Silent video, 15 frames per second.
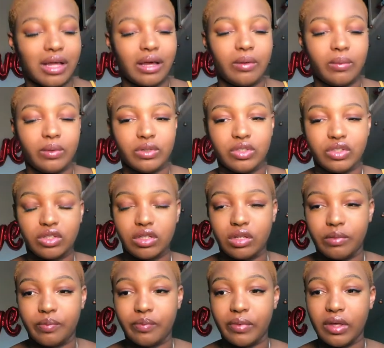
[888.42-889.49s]
light, we're just
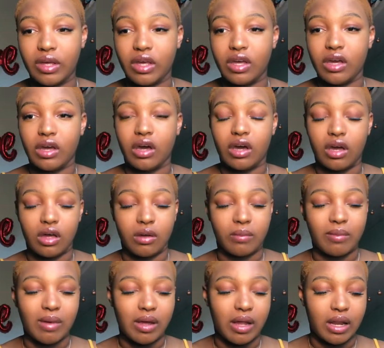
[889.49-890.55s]
gonna
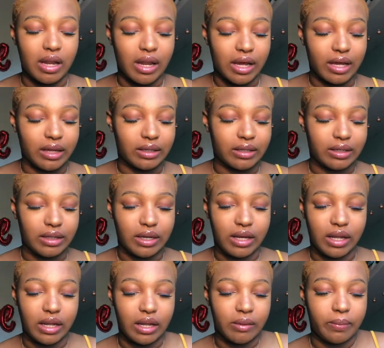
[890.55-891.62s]

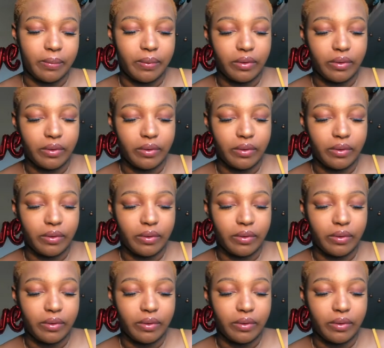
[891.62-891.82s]
lightly